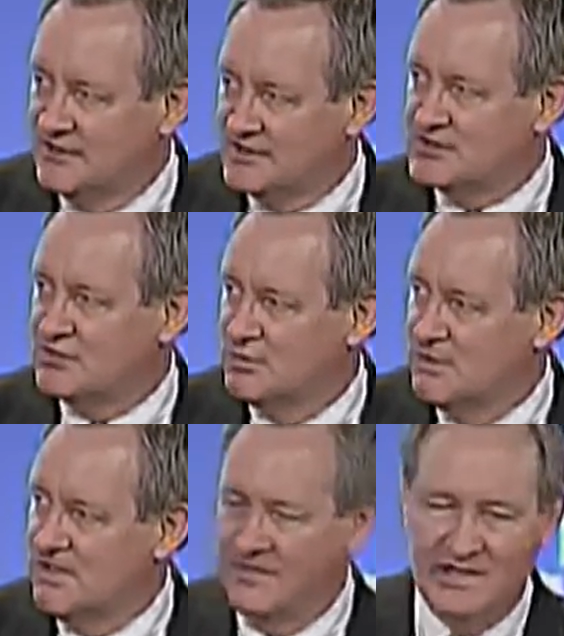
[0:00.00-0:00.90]
in this group
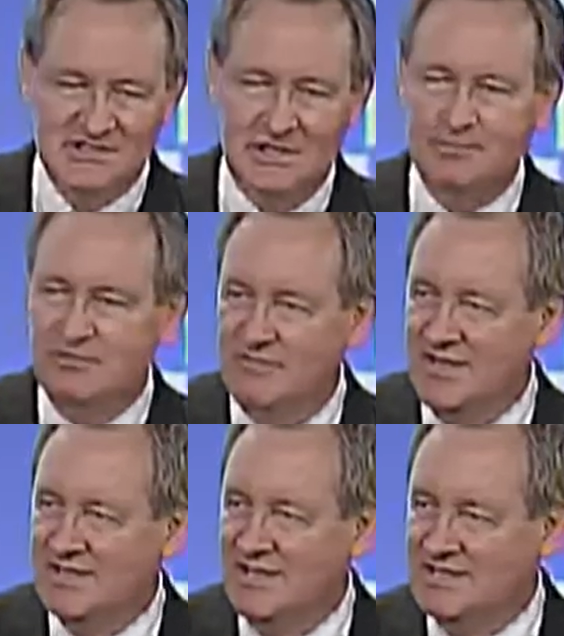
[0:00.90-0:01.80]
that has helped to
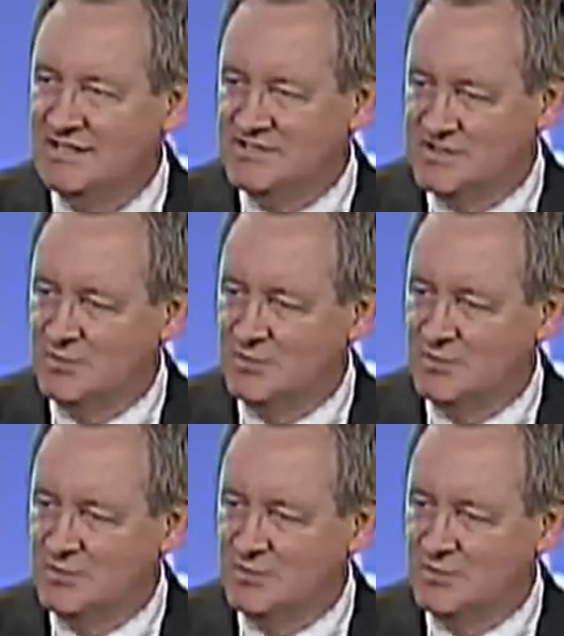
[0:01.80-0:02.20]
find ideas.